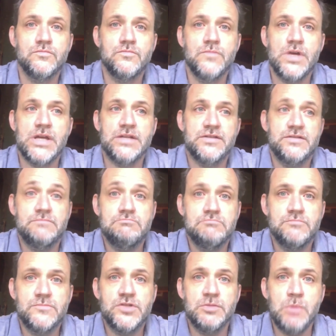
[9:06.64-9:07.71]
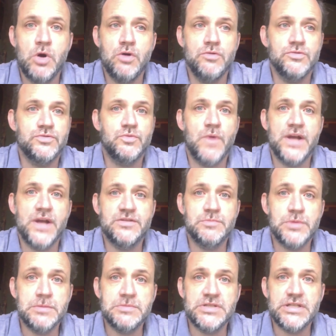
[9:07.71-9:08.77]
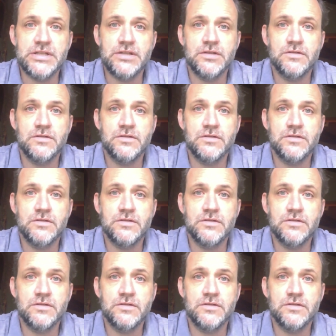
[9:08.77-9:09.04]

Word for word: and tomorrow's white supremacy.